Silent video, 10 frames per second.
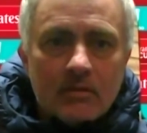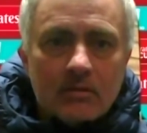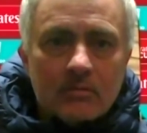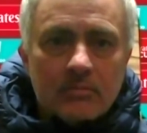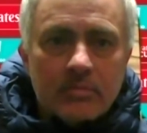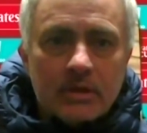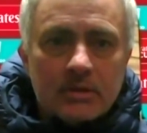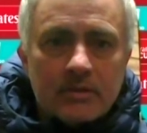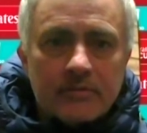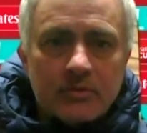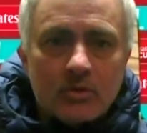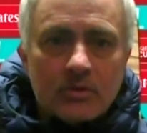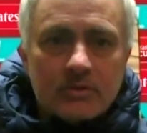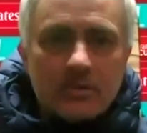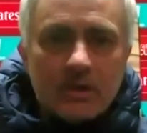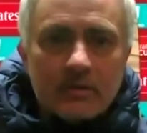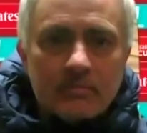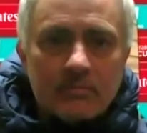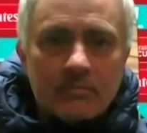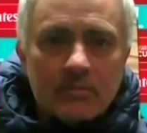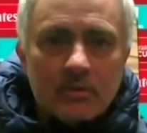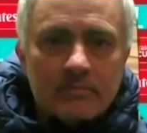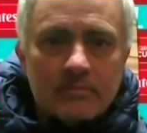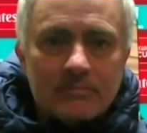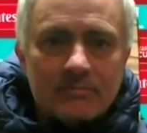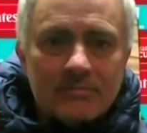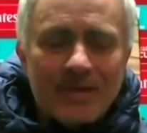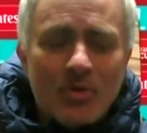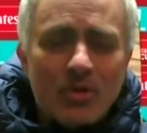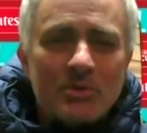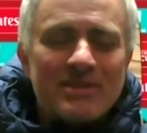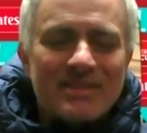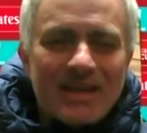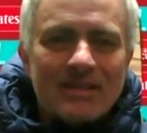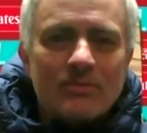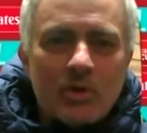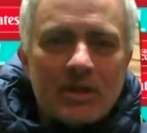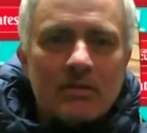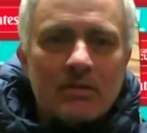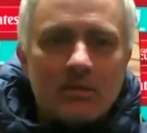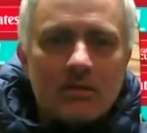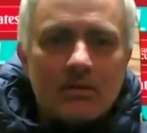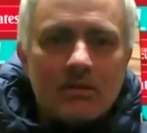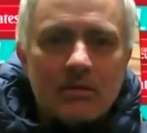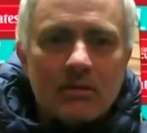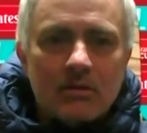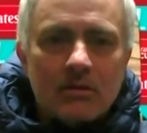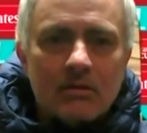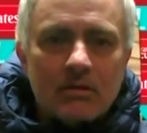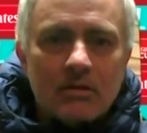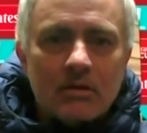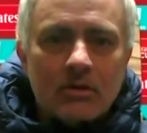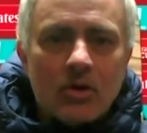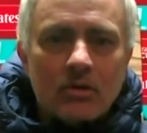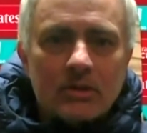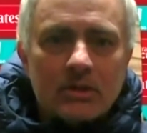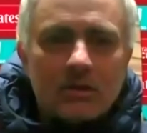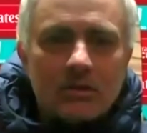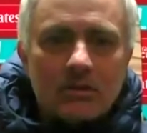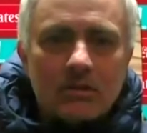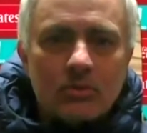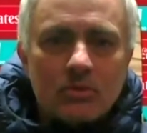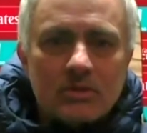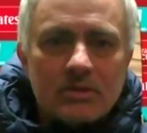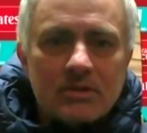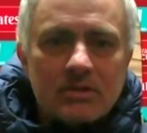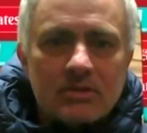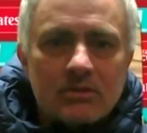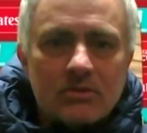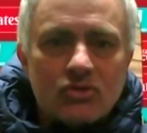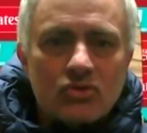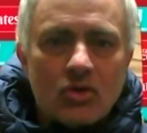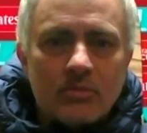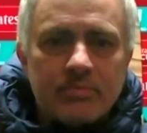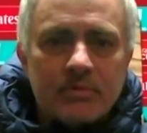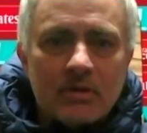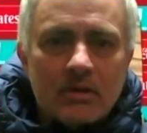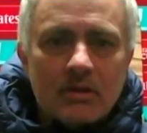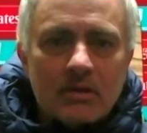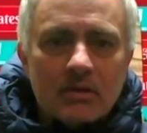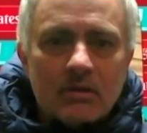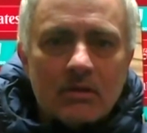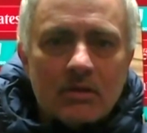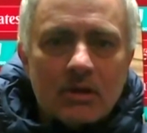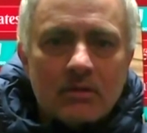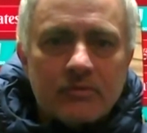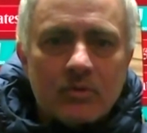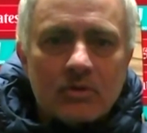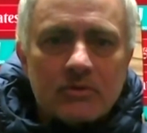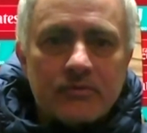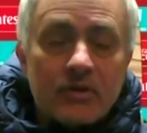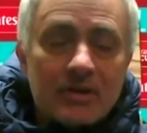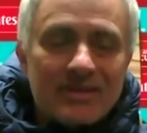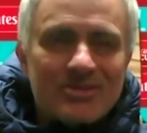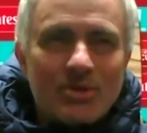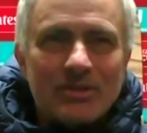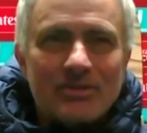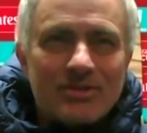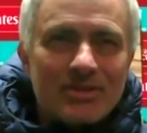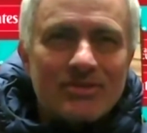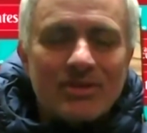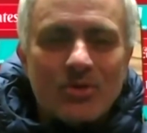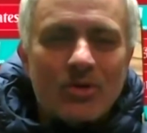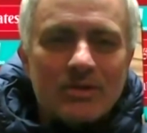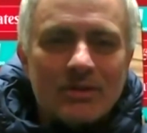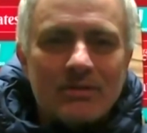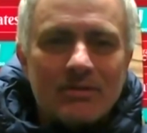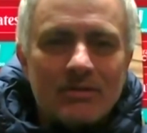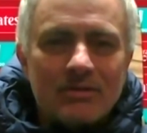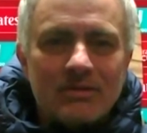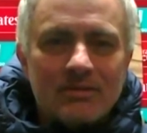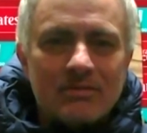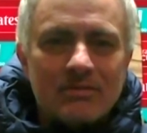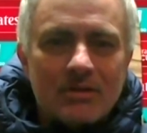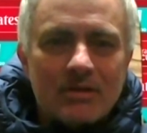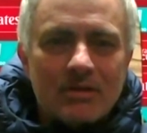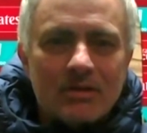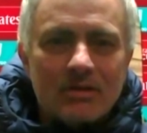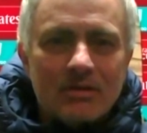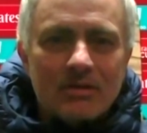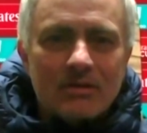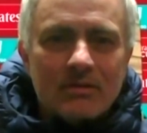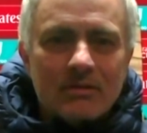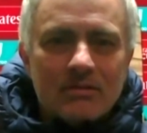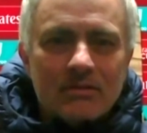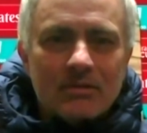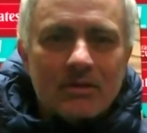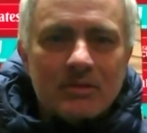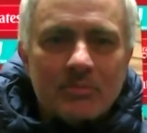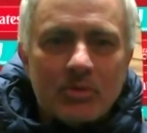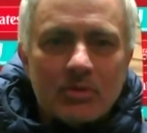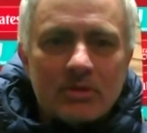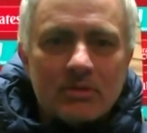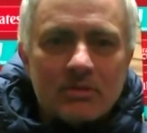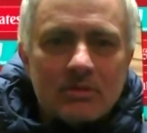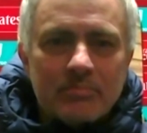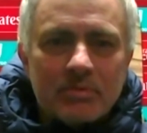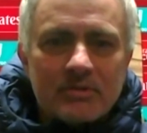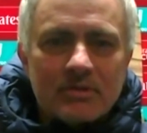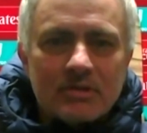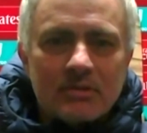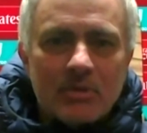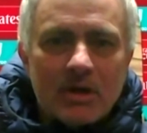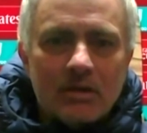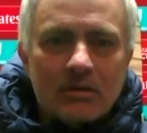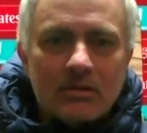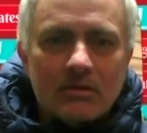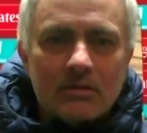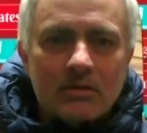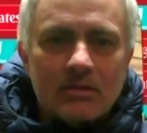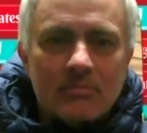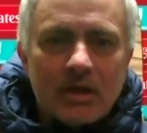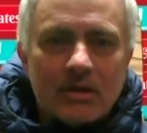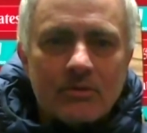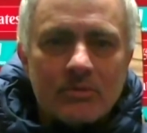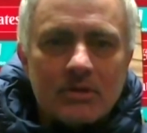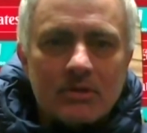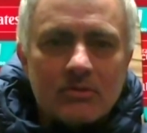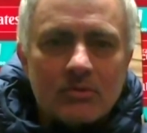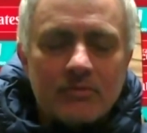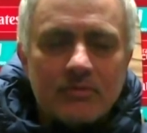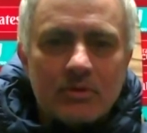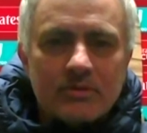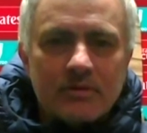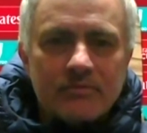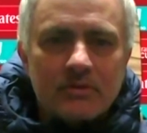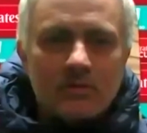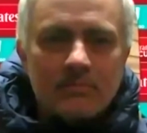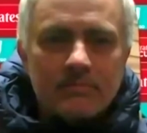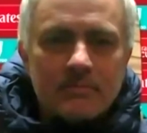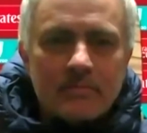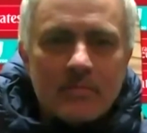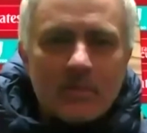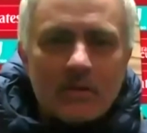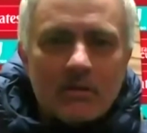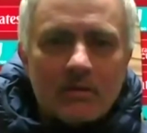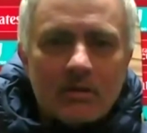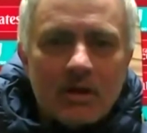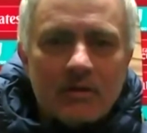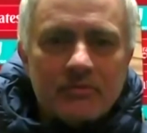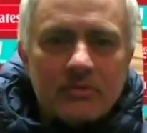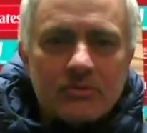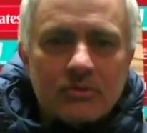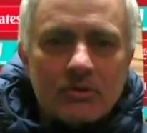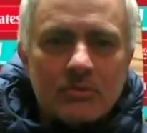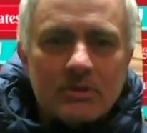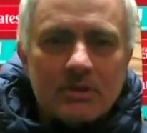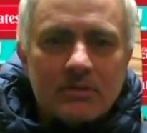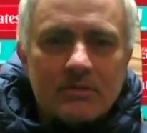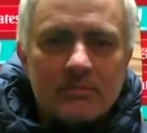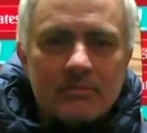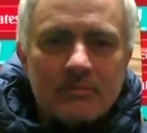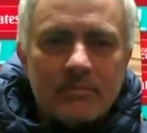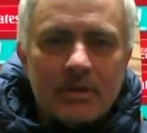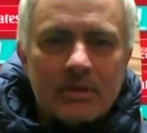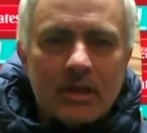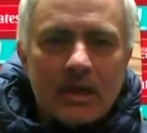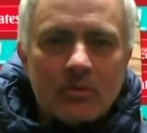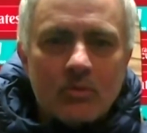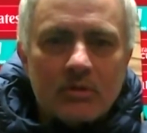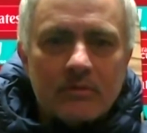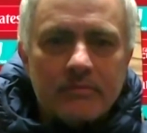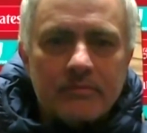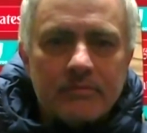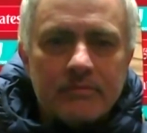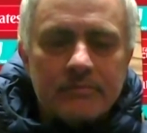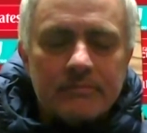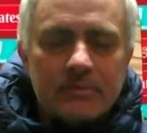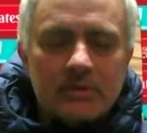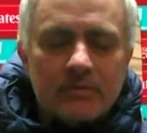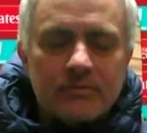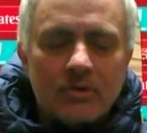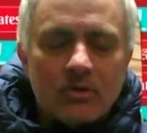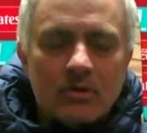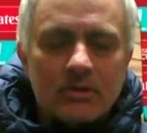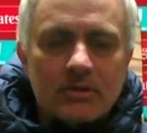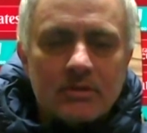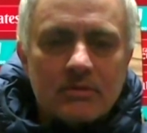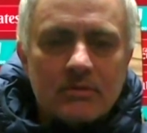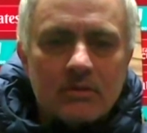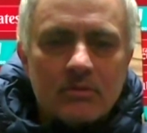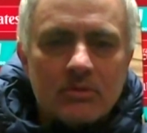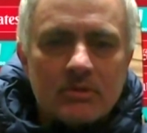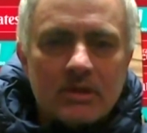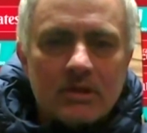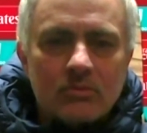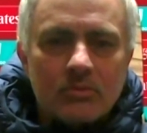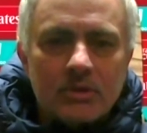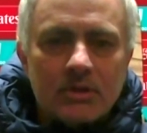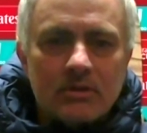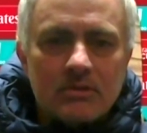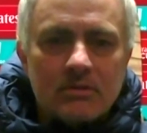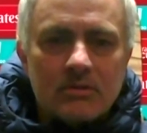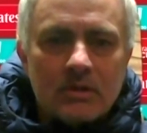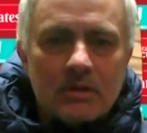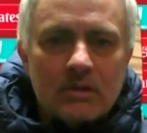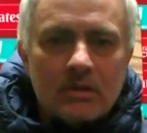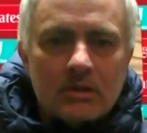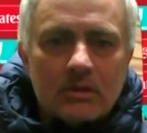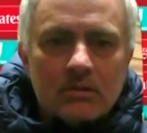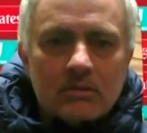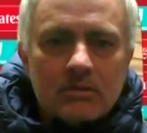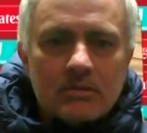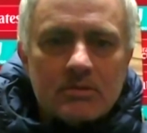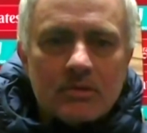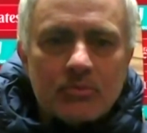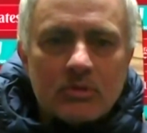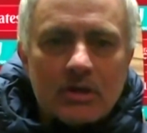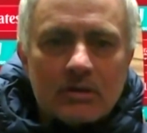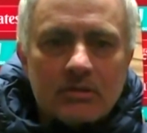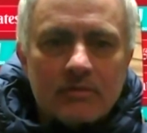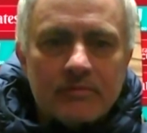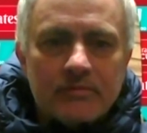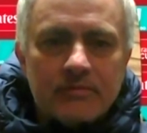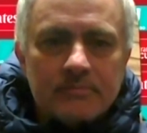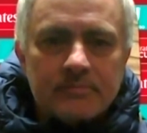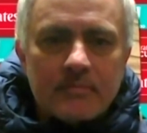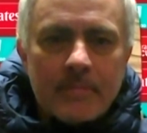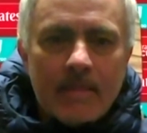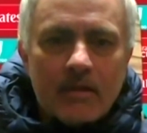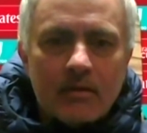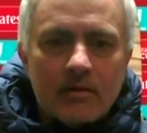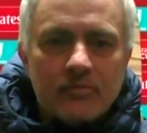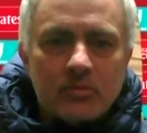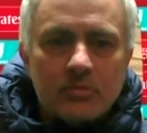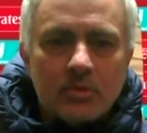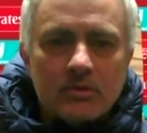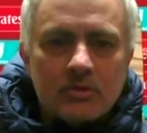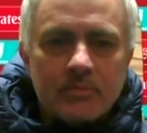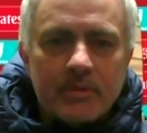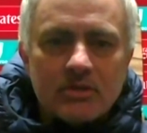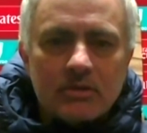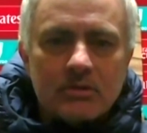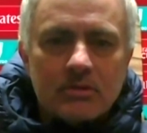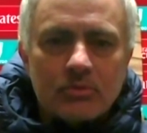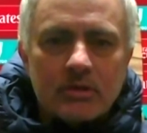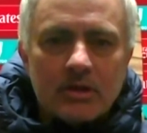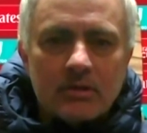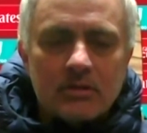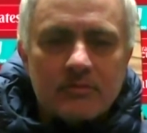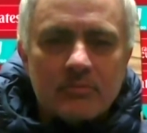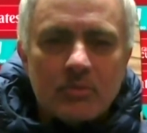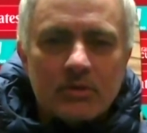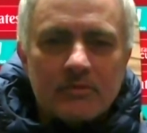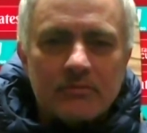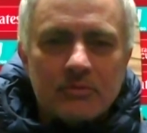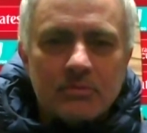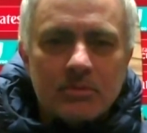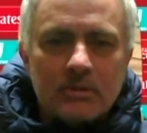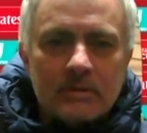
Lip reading: But of course, I'm always sad when a colleague loses his job. And of course, Frank is not just a colleague; he's an important person in my career. So of course, I feel sorry with it, but like one of your colleagues was saying to me, is the brutality of football, especially the brutality of modern football.